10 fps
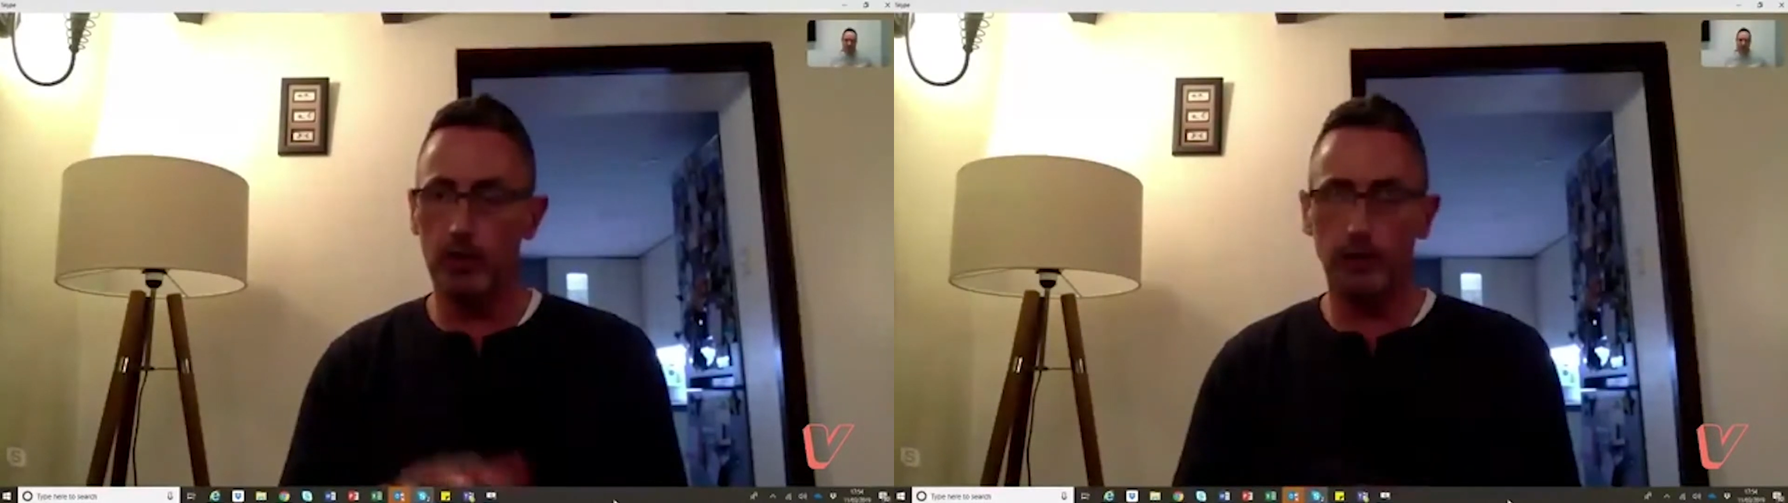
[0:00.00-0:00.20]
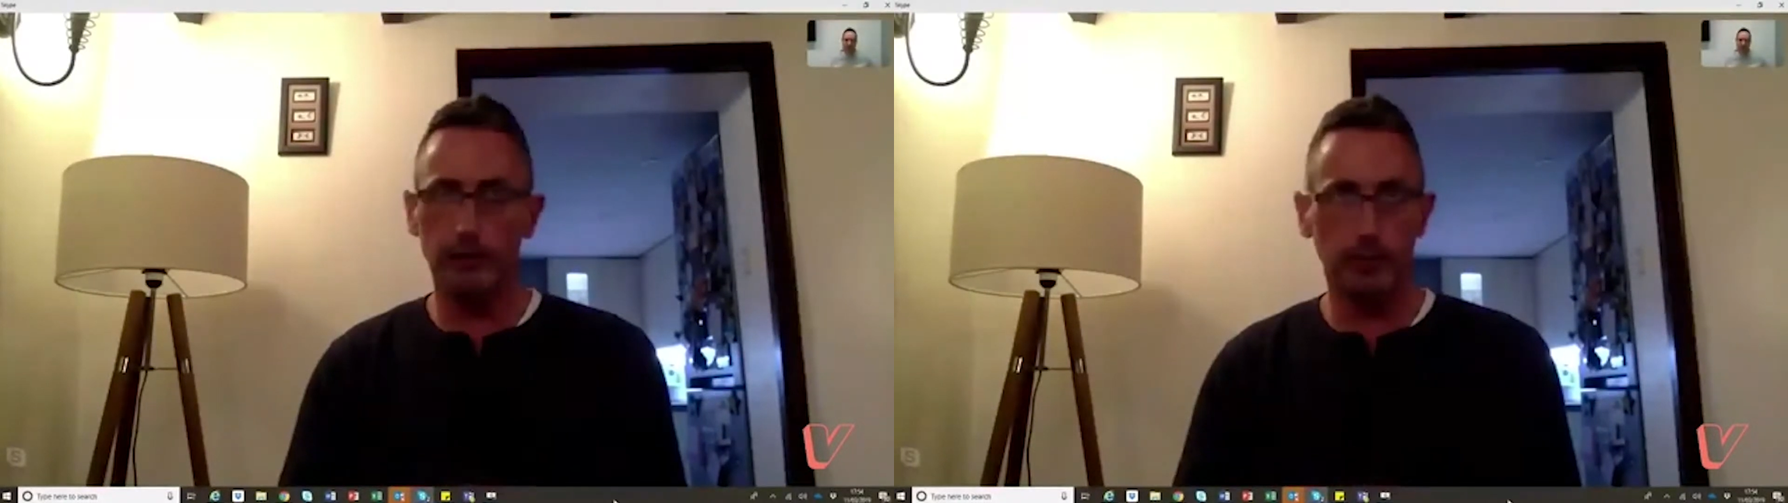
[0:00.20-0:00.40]

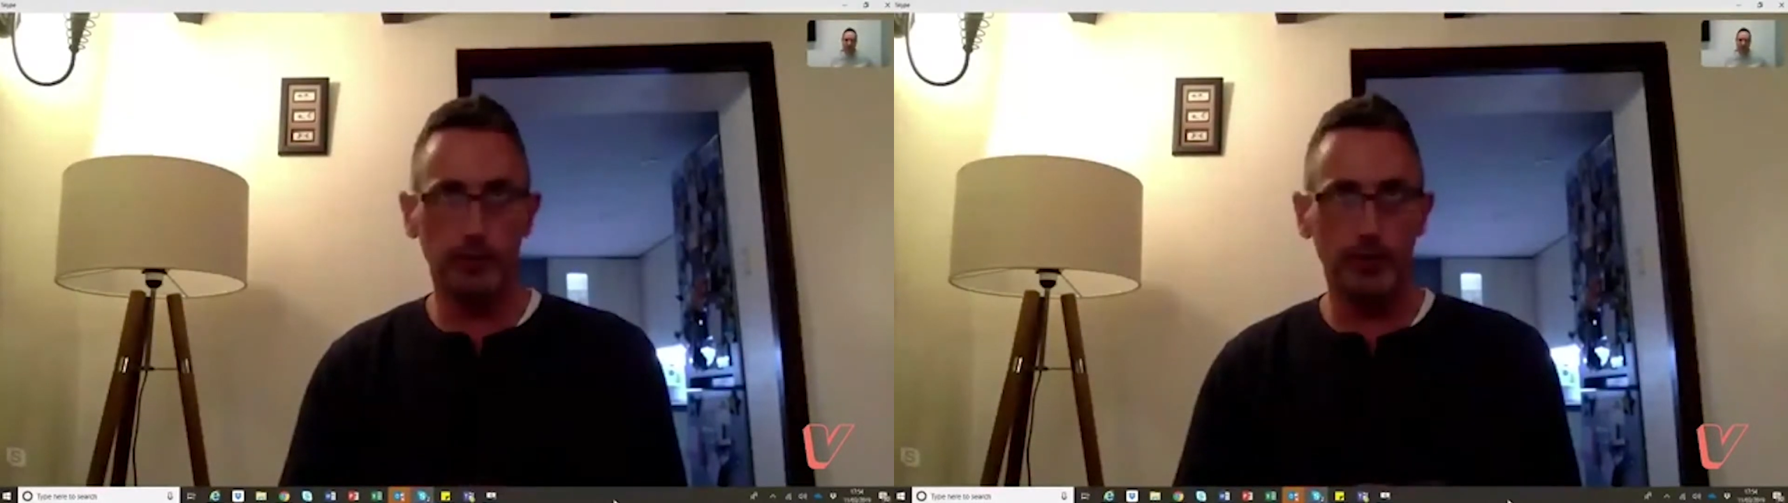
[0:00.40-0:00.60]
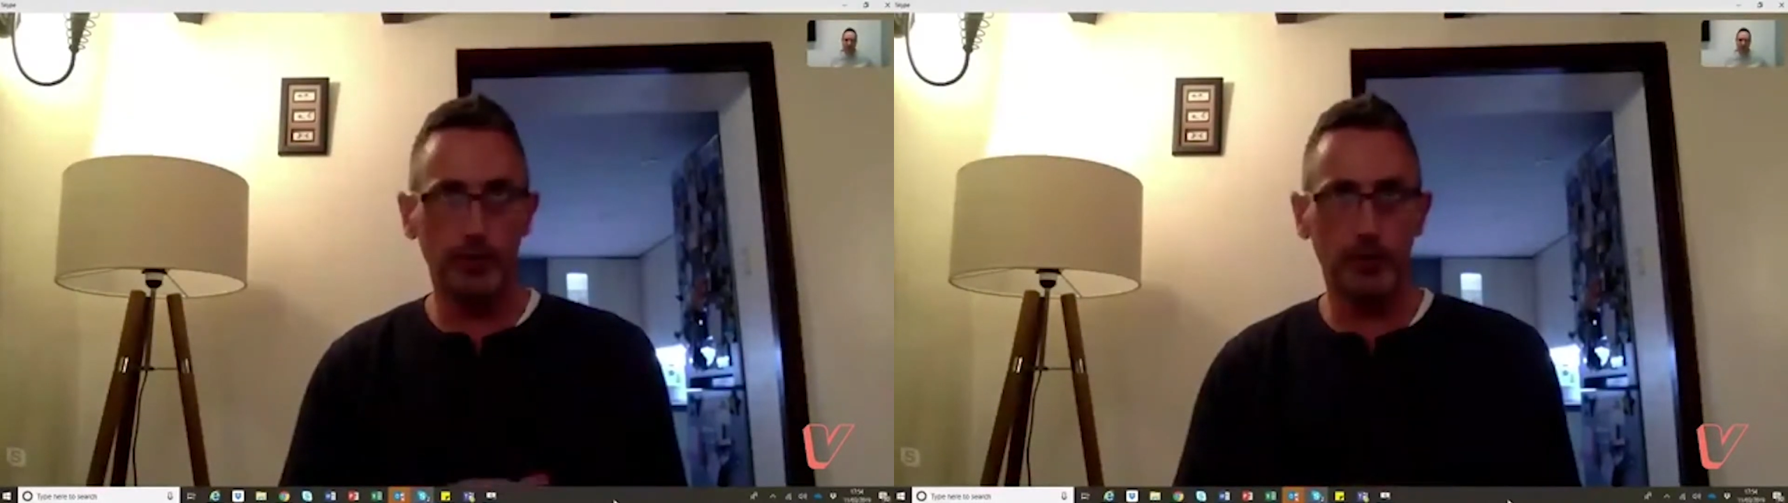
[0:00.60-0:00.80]
closely
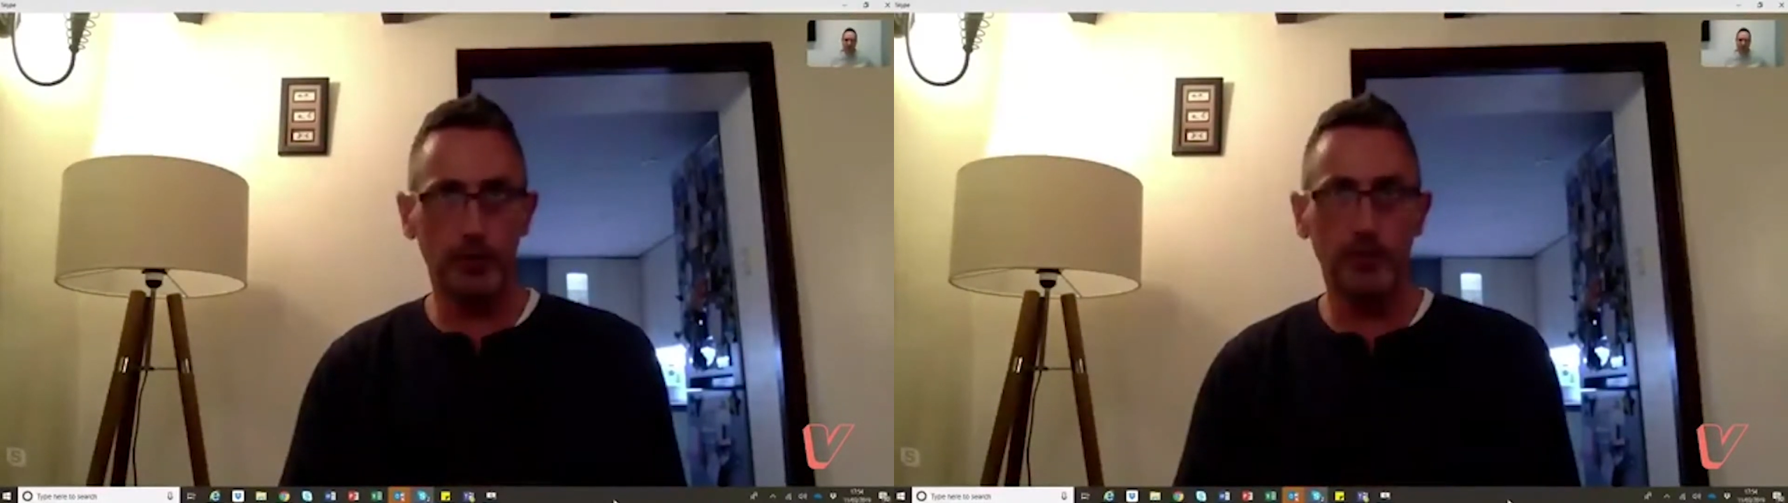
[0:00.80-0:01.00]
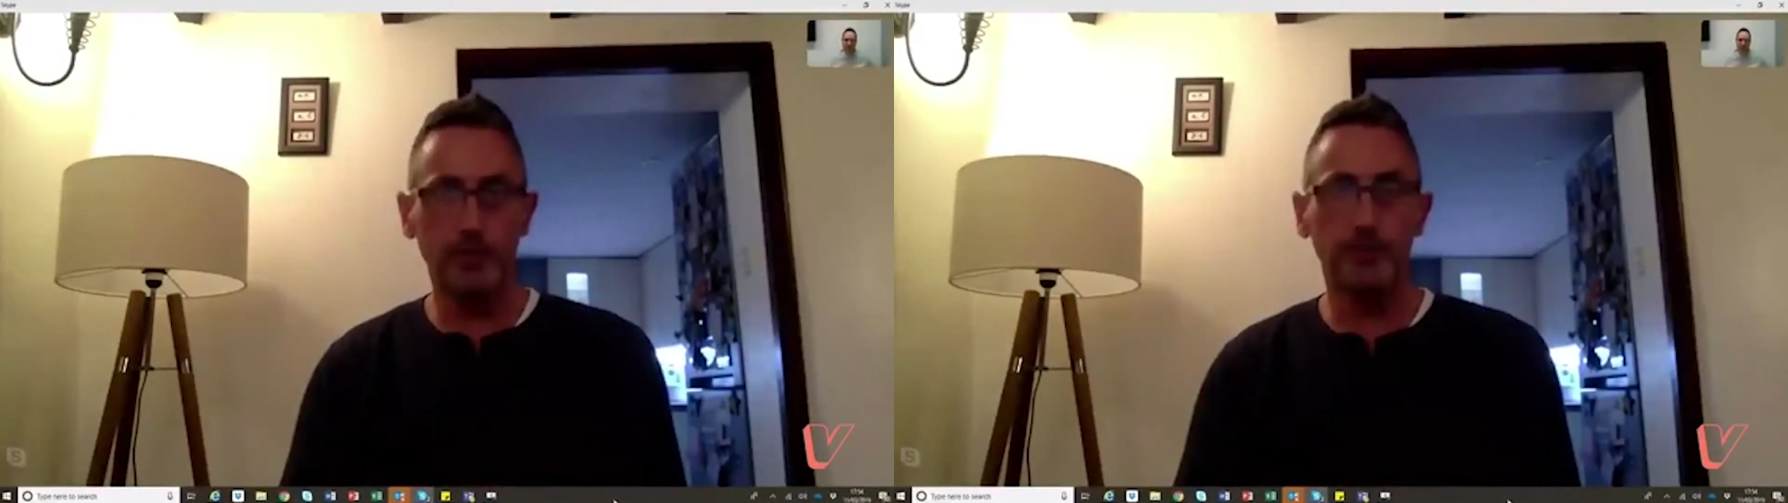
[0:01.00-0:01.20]
with the
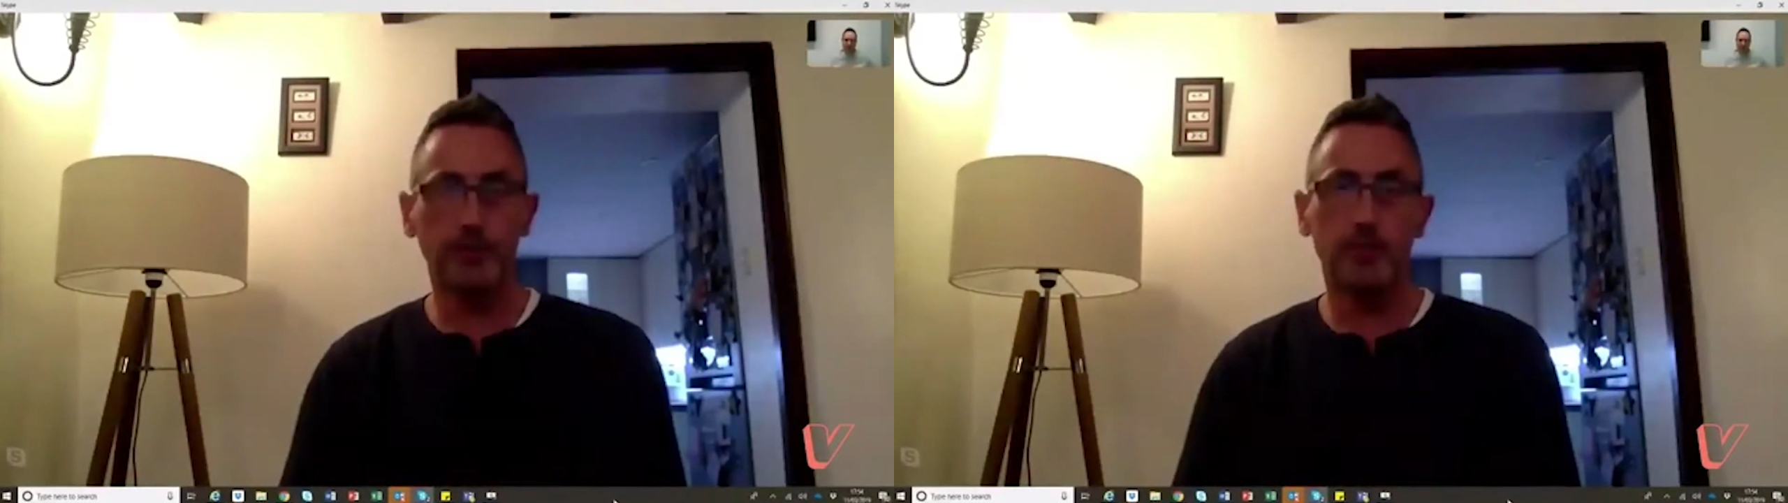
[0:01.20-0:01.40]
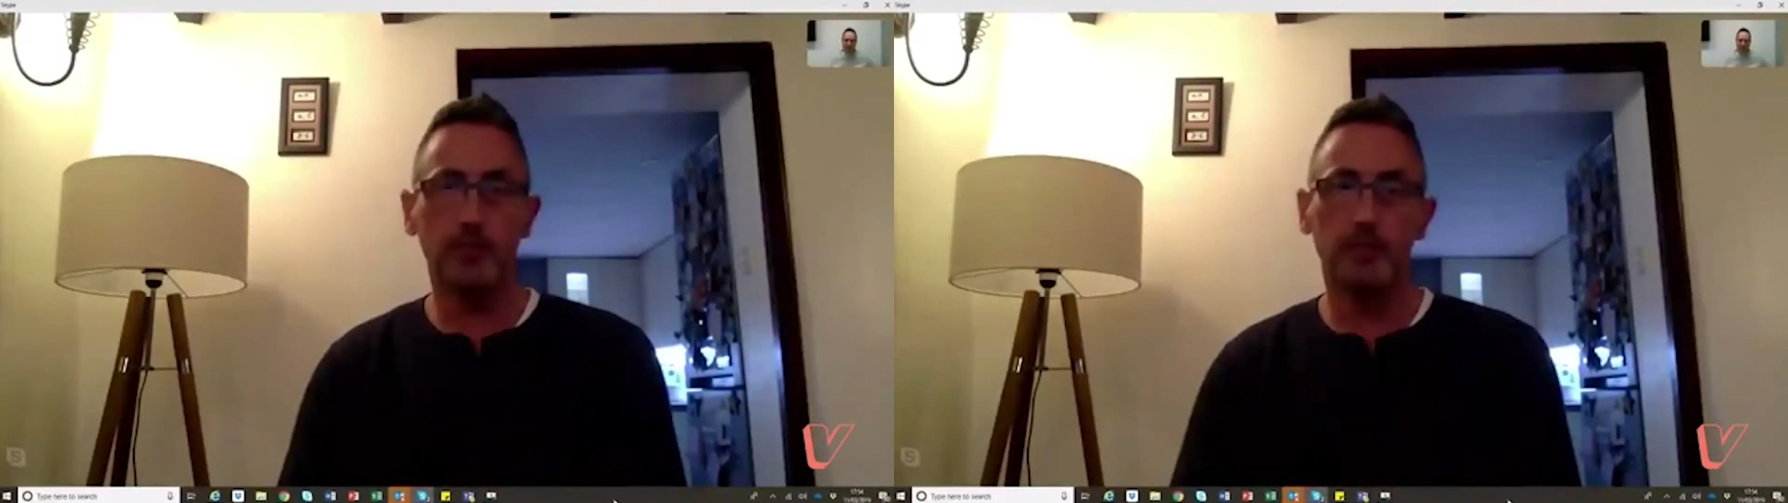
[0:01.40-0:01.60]
program
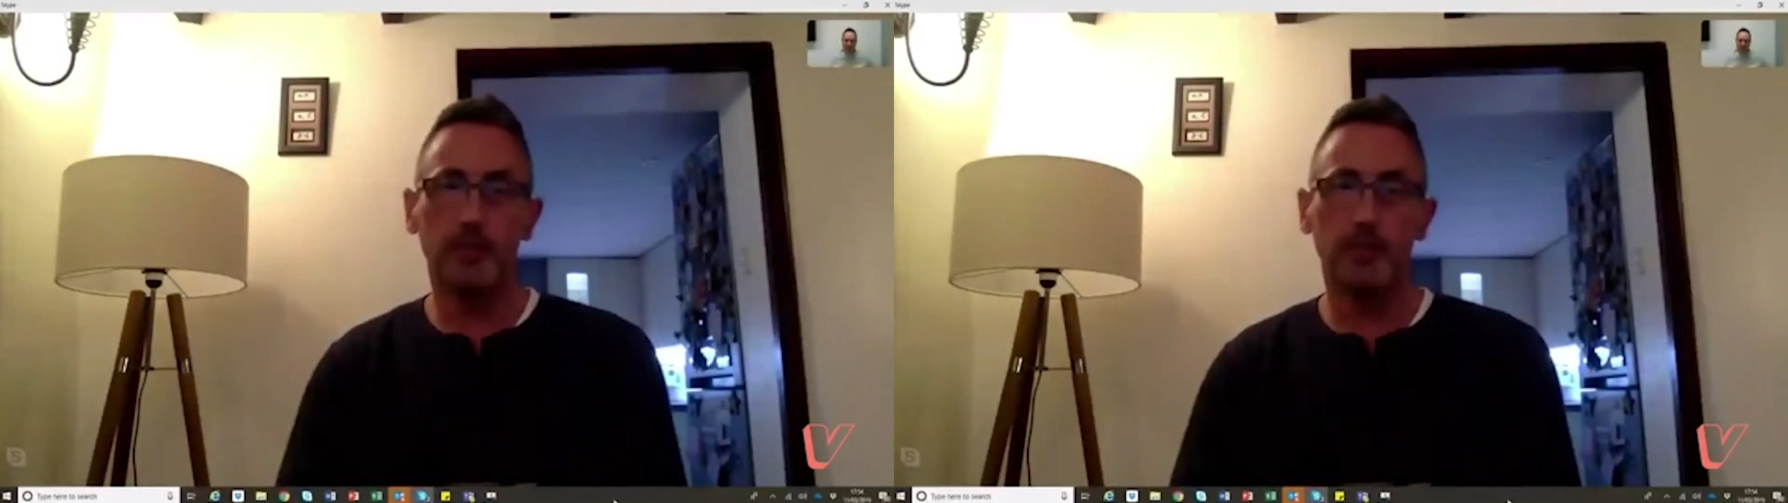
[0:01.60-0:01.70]
team